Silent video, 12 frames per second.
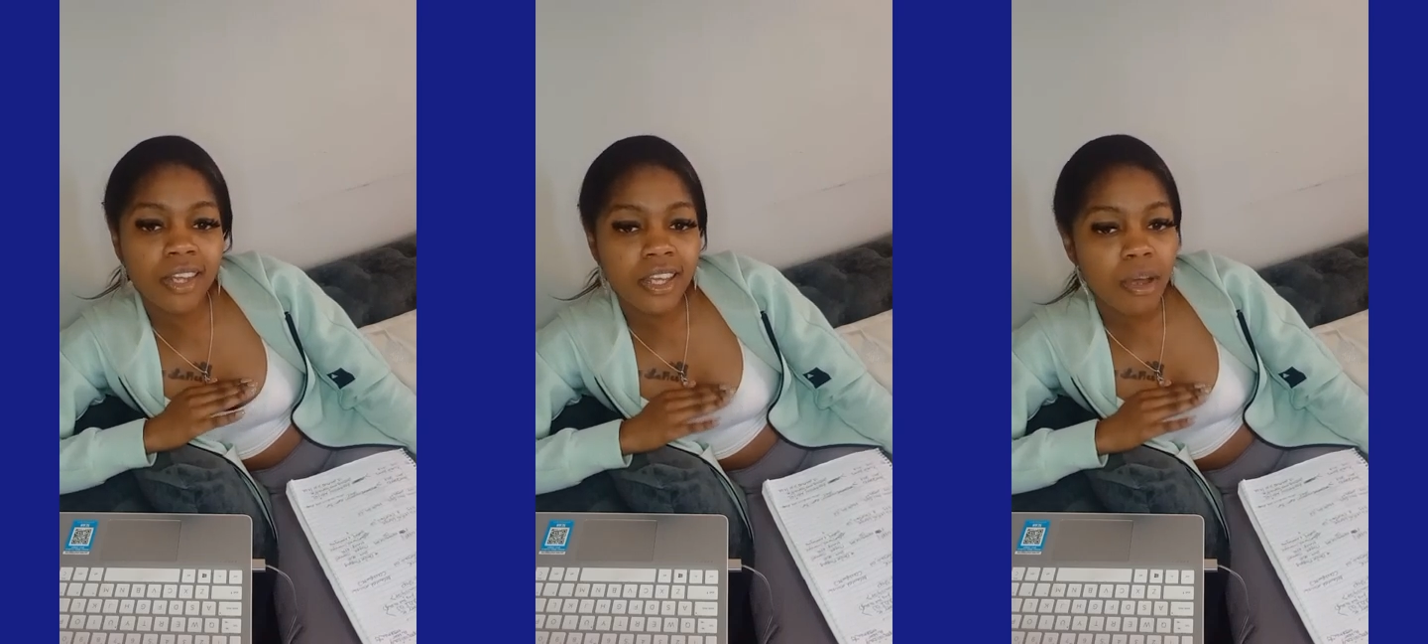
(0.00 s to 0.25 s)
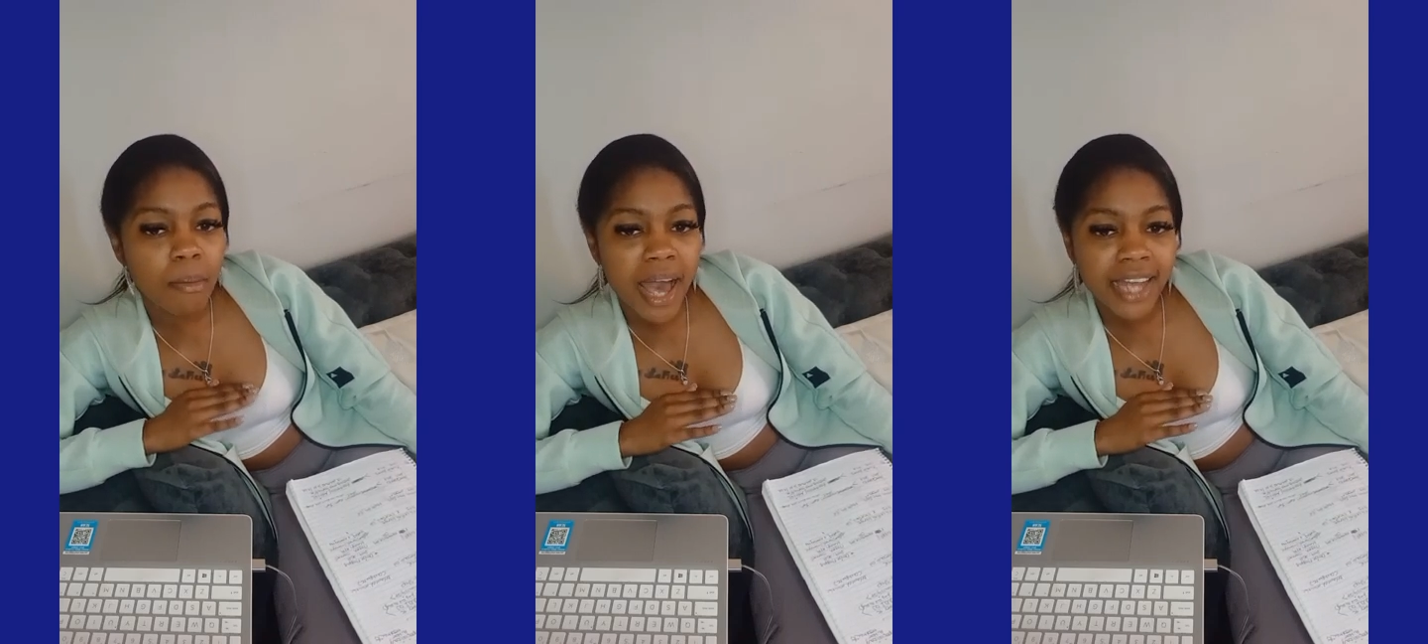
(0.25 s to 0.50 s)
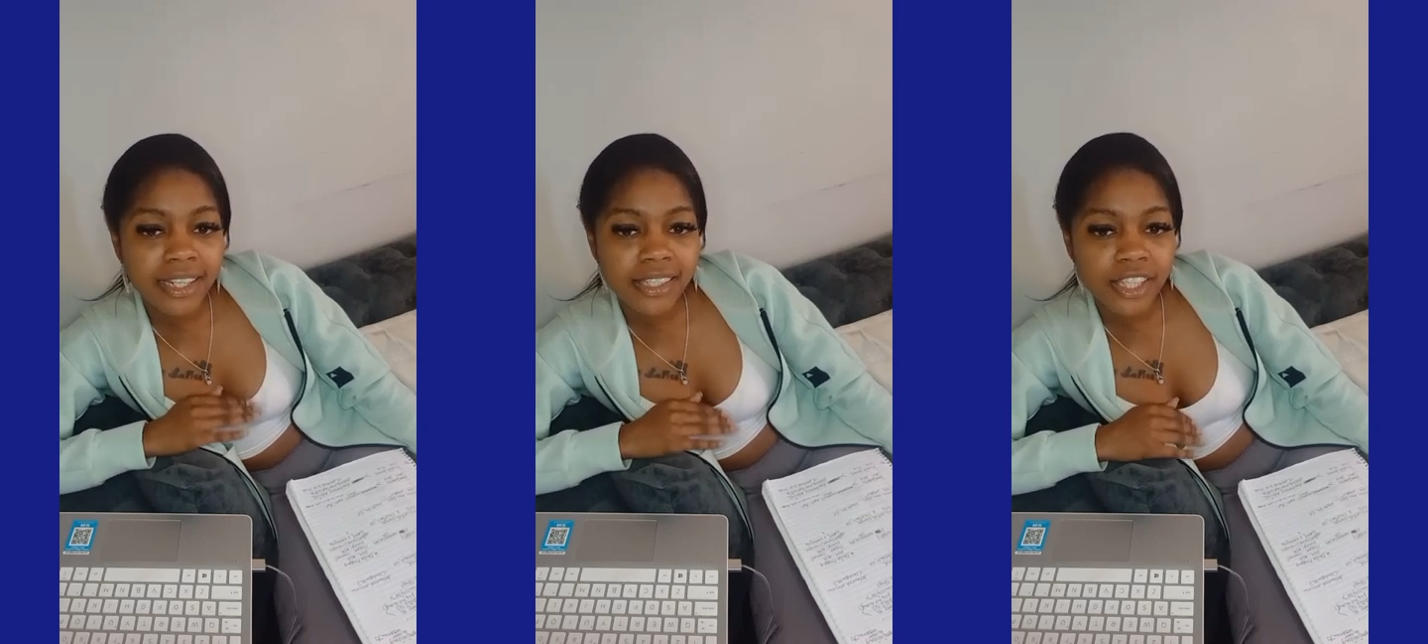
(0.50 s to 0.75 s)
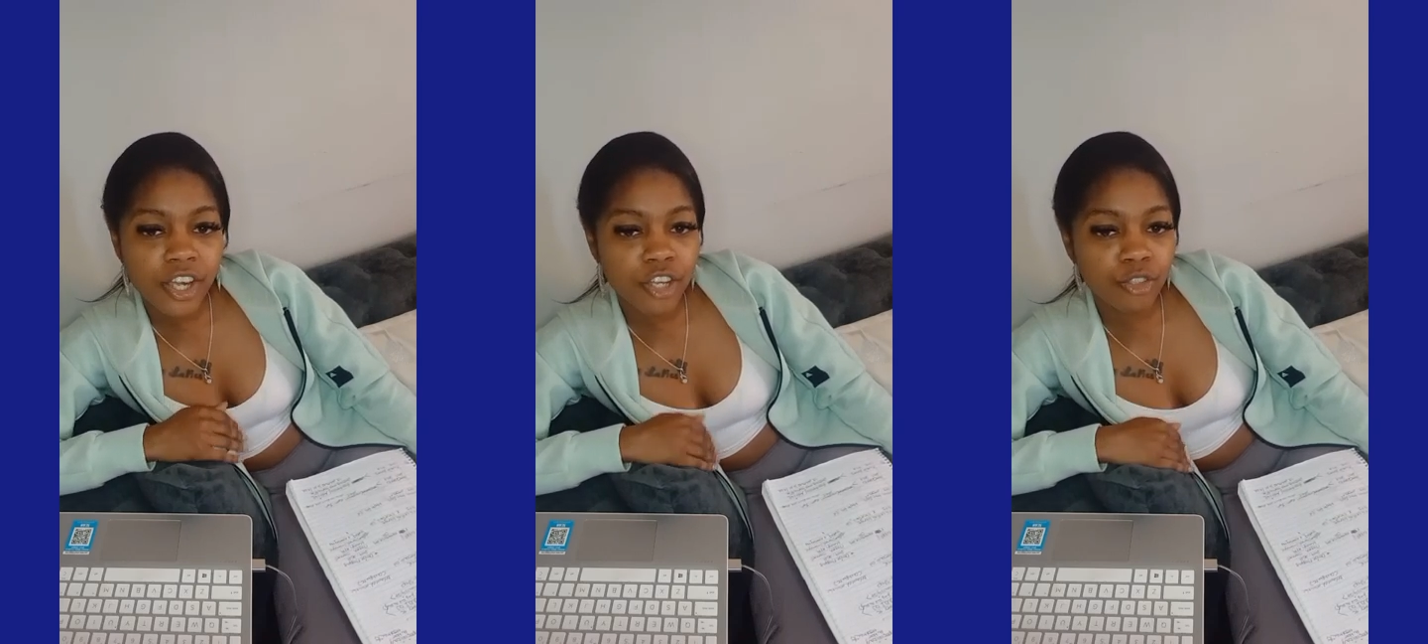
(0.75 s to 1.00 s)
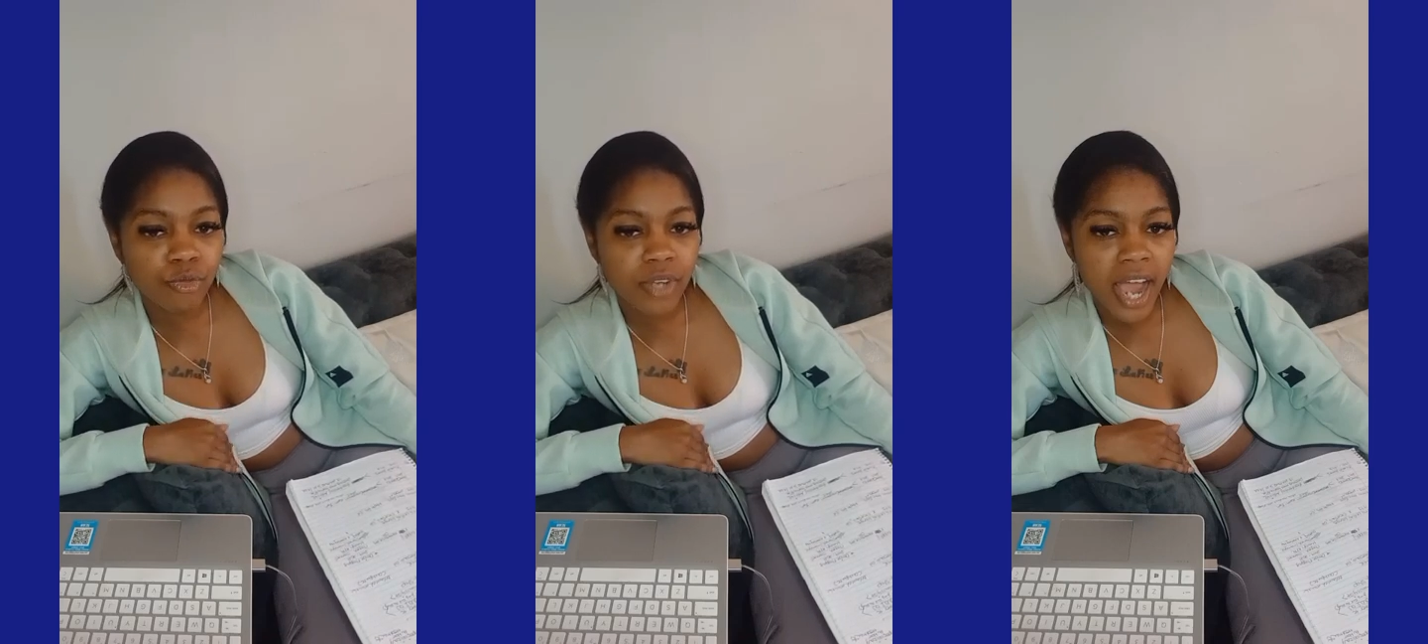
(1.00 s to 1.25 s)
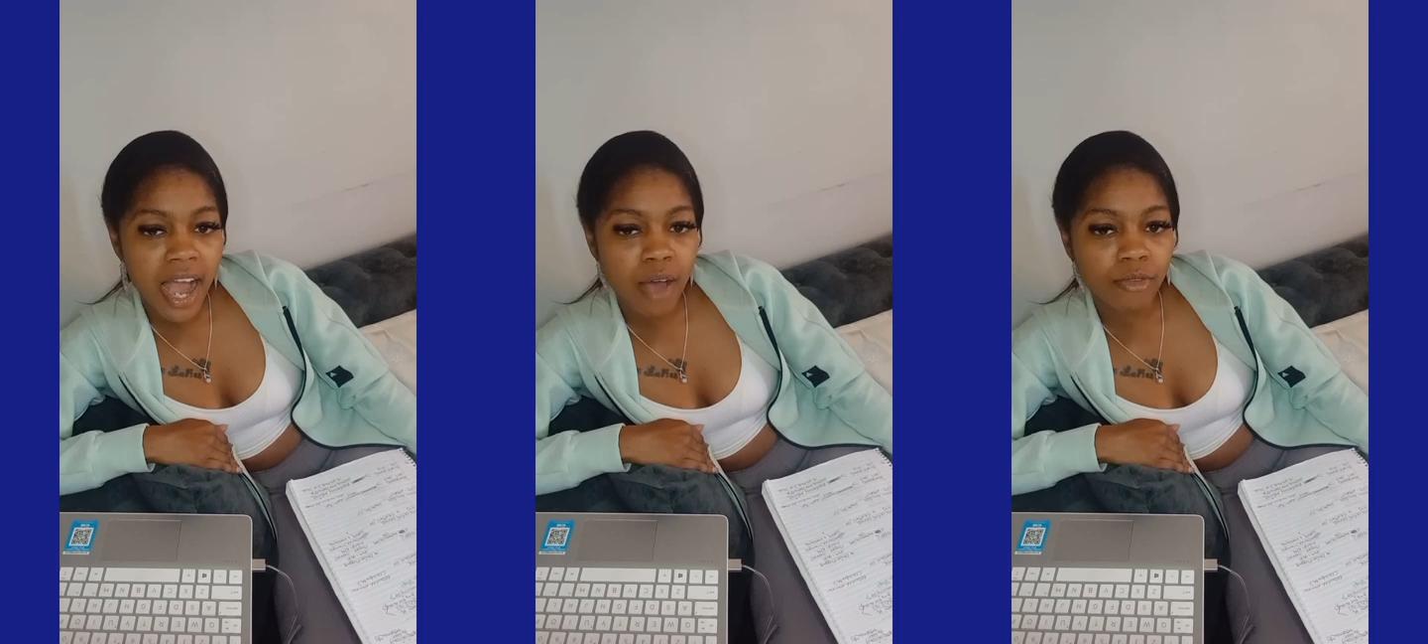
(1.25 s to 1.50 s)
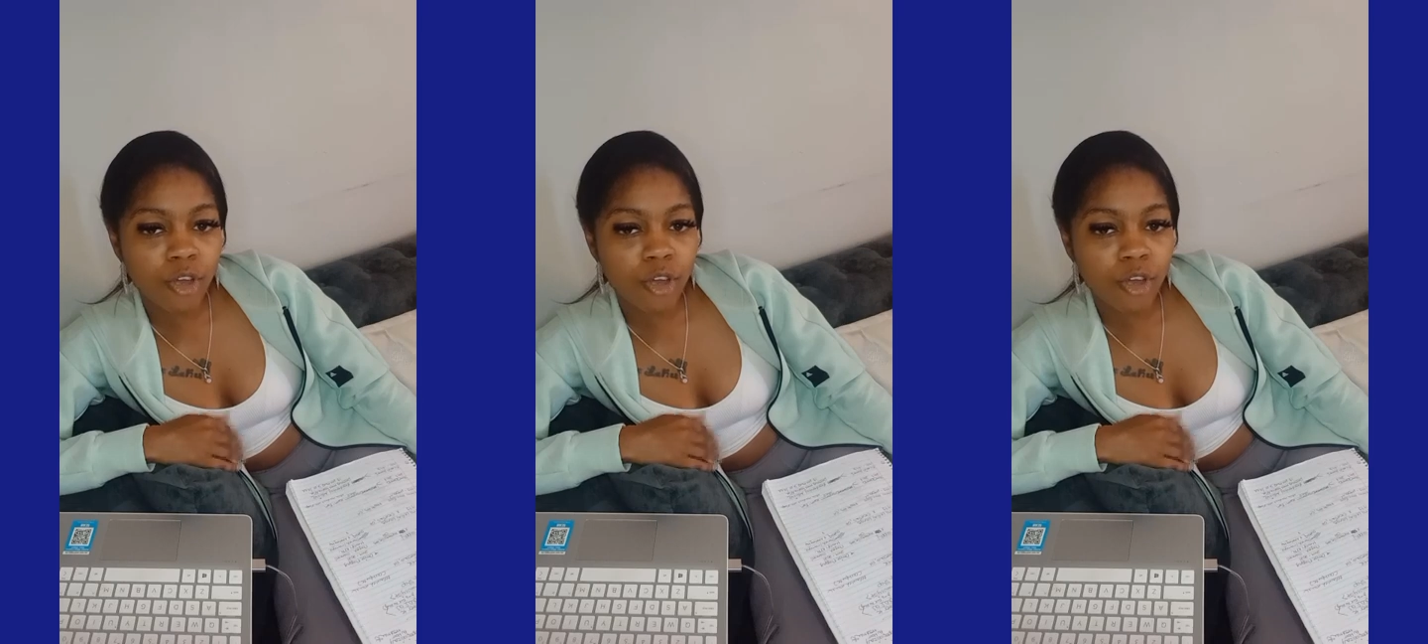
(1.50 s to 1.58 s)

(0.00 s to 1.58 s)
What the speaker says: let nobody tear you down.